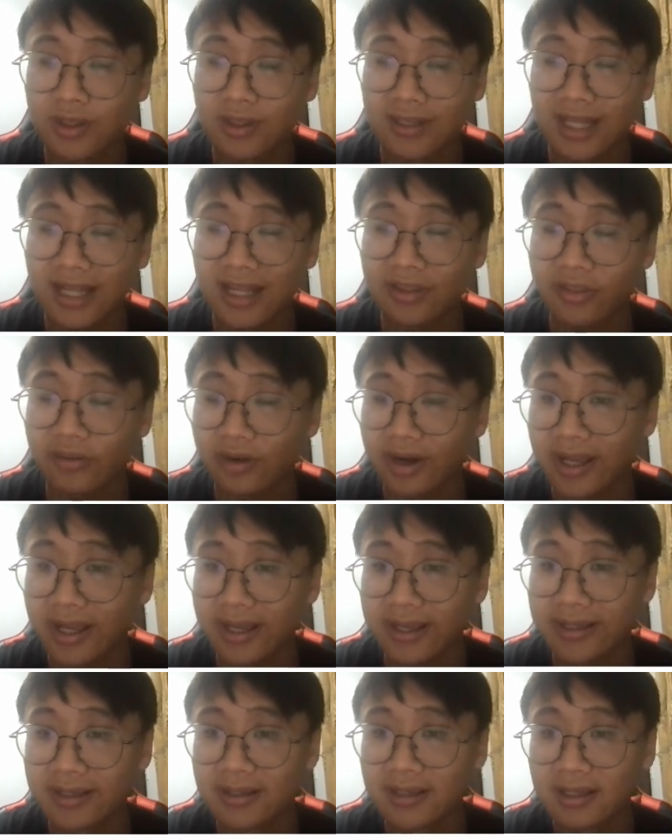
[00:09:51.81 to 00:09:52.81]
another
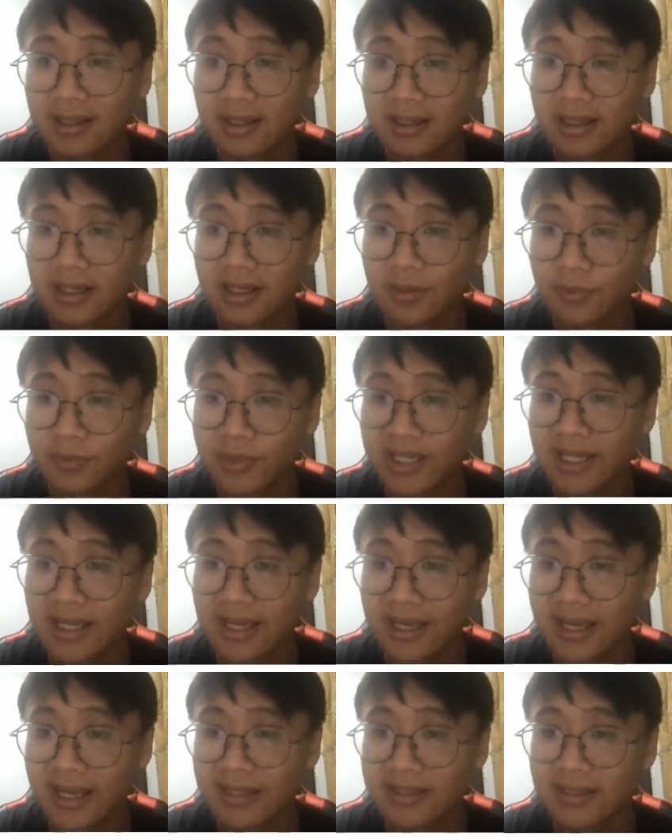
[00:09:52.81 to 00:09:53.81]
thread
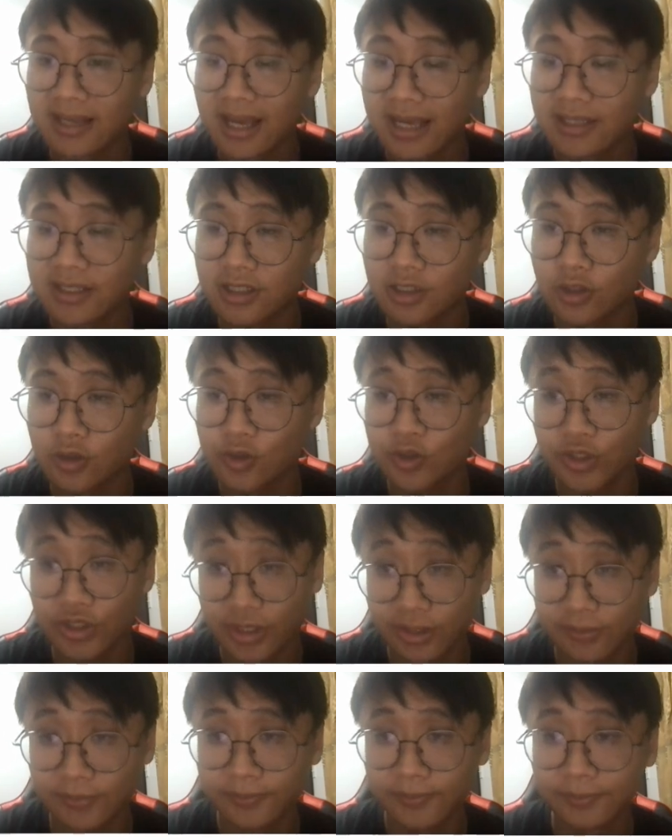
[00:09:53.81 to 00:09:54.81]
complete its execution.